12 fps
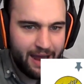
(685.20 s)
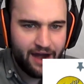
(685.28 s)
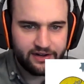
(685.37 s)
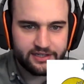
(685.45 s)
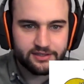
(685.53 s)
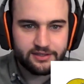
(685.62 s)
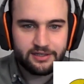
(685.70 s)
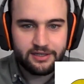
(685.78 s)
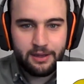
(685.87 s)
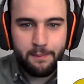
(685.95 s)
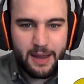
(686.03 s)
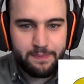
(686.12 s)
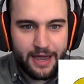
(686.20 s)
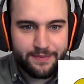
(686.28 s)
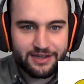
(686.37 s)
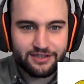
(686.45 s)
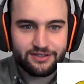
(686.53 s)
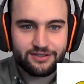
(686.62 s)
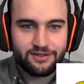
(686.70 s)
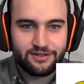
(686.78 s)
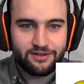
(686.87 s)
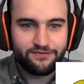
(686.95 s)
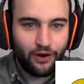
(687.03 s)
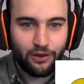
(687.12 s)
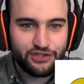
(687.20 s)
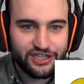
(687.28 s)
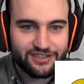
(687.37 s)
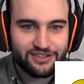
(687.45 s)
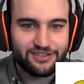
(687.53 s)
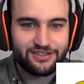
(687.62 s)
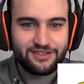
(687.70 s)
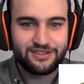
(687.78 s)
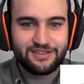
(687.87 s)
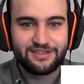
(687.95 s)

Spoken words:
married, make babies, follow Jesus.